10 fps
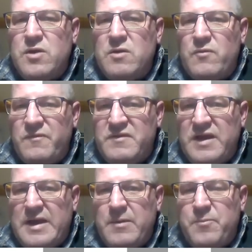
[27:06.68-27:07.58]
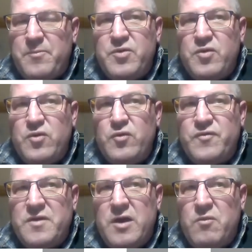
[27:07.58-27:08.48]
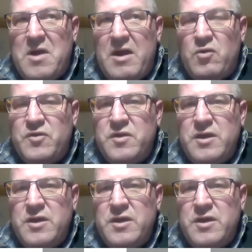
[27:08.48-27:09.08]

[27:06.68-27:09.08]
this setup produce around